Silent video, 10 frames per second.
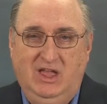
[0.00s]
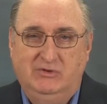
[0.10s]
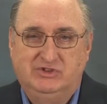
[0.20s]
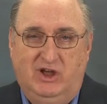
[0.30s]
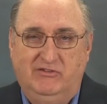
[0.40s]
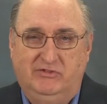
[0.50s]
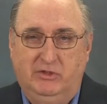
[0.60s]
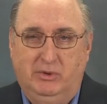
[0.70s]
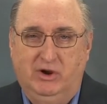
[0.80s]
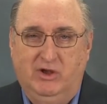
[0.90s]
It was not for
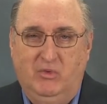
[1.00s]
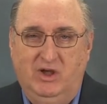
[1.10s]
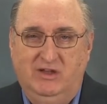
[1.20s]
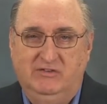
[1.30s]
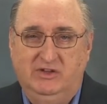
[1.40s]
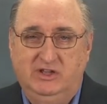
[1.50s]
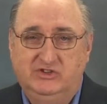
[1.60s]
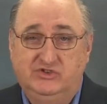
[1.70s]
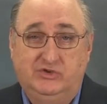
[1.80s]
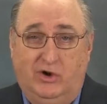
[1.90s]
the burning away of
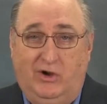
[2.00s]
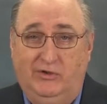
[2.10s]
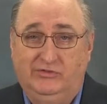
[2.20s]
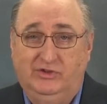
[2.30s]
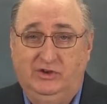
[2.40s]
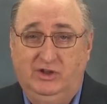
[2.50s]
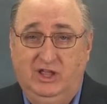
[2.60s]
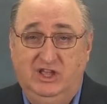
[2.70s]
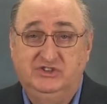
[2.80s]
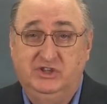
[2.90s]
his dross
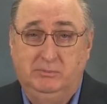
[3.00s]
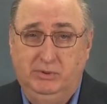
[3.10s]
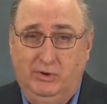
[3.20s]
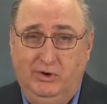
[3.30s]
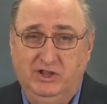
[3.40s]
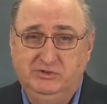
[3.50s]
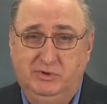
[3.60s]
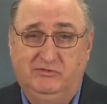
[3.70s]
and his impurities,